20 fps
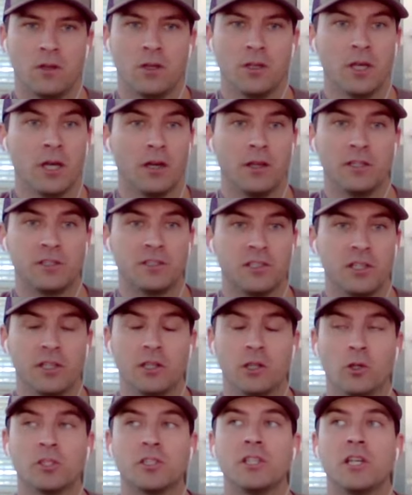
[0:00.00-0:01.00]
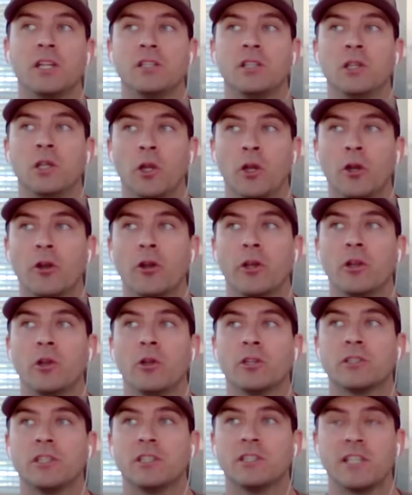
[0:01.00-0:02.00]
Yeah, it's it looks it literally
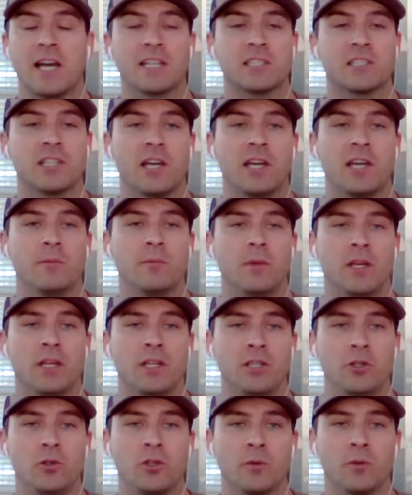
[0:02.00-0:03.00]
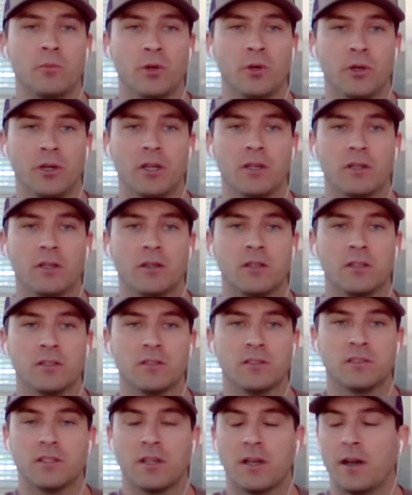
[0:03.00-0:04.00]
looks the exact same, and you can put it
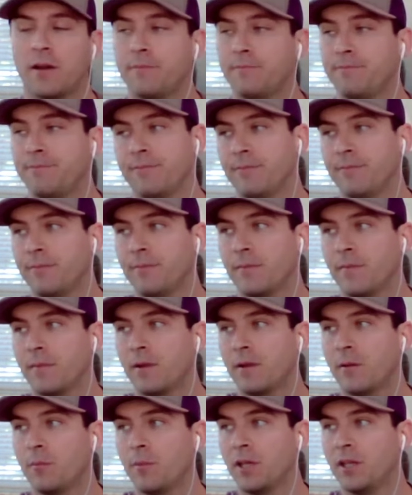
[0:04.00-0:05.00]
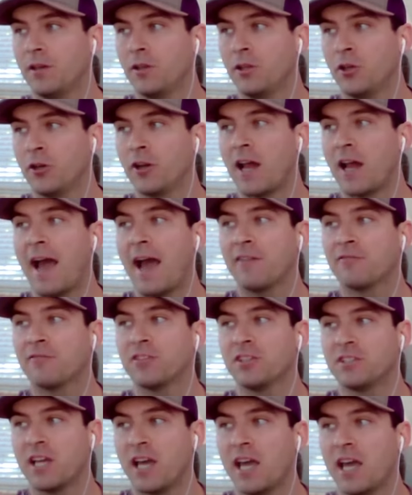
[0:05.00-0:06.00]
because, I mean, you're going to
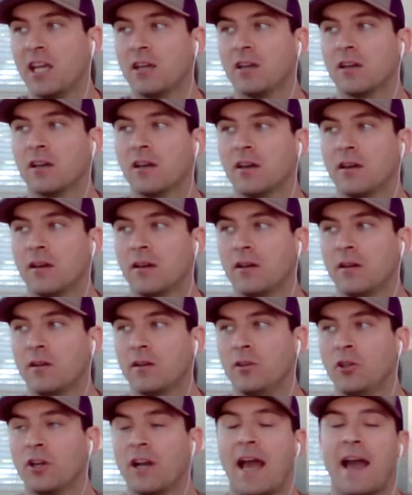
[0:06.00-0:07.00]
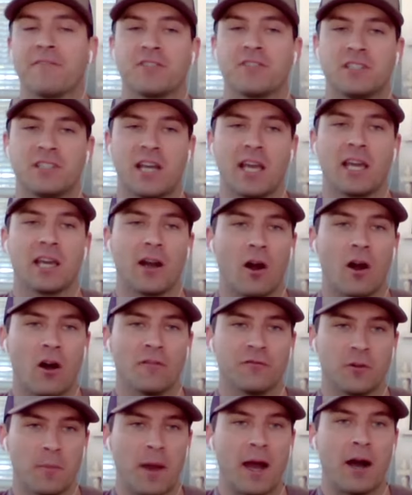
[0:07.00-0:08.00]
have to take you're gonna have to take
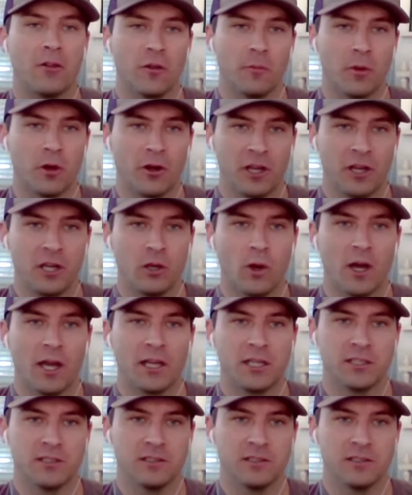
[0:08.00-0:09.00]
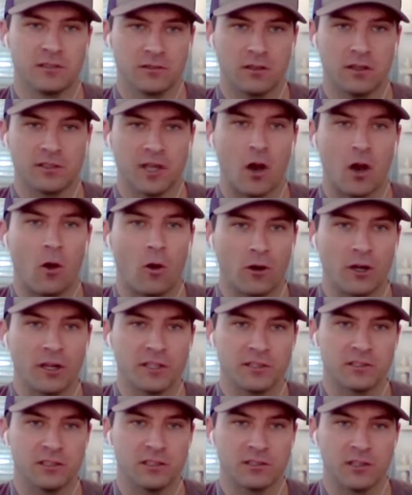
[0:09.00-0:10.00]
it off to mount the bird anyway because it's it's a
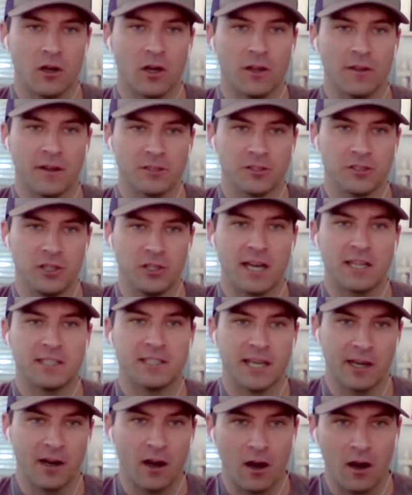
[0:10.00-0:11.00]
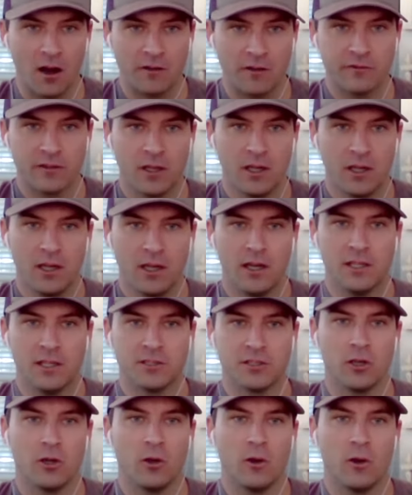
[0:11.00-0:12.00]
harness that's on there, so you got to take it off.
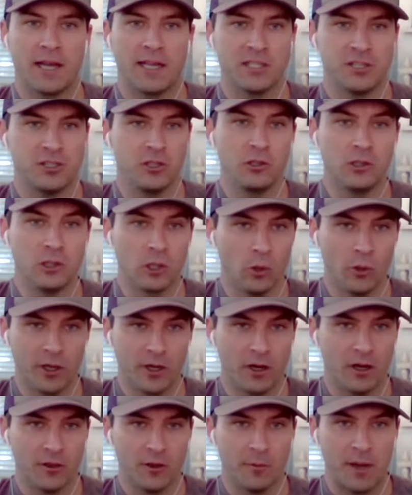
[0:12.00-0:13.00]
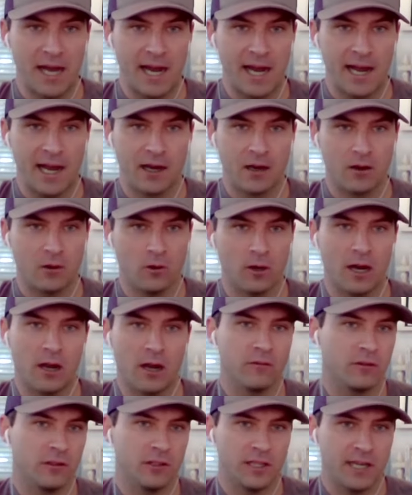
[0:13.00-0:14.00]
And so I guess you glue it on the back
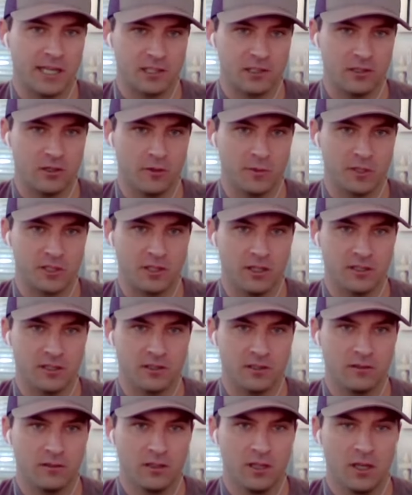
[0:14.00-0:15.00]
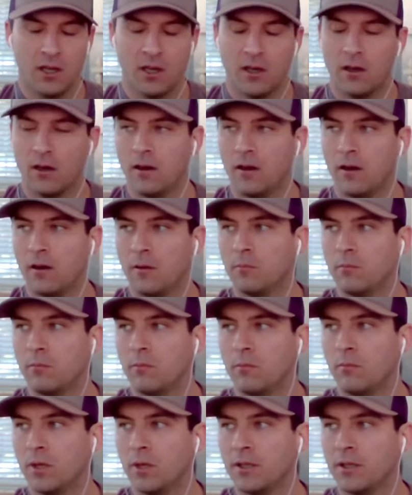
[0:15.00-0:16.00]
or however the taxidermist yeah. does it.
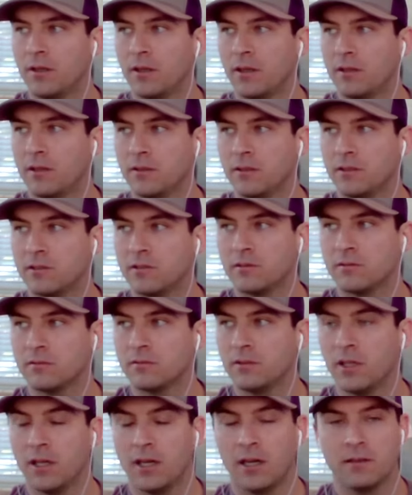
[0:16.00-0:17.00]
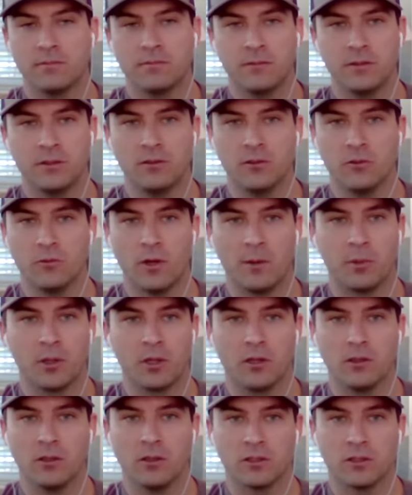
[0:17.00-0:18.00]
Um, but it's yeah, the
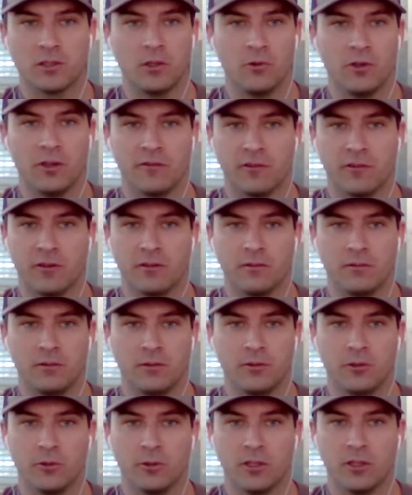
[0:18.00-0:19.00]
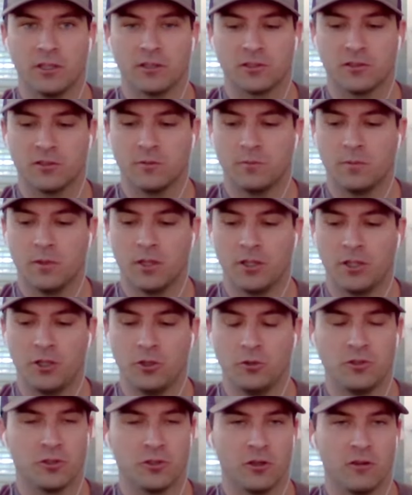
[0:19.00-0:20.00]
replica looks no different. You're doing us a,
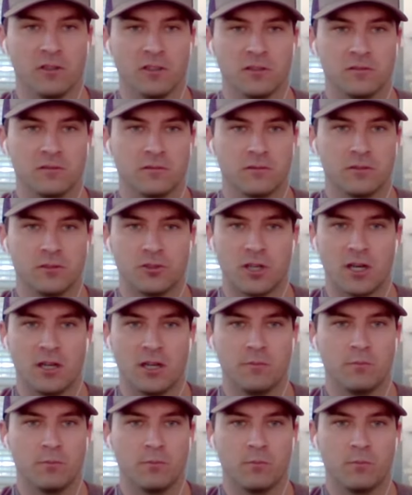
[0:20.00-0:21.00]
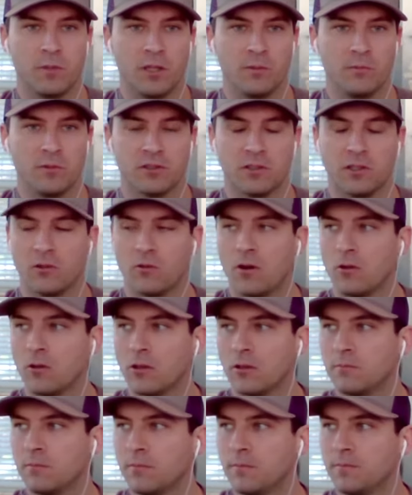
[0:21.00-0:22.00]
a huge service to try and keep this thing
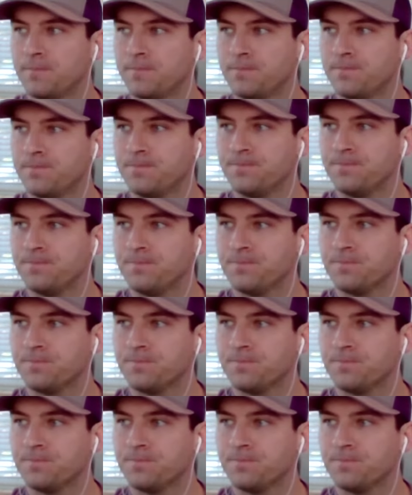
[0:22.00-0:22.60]
and You're trying to help the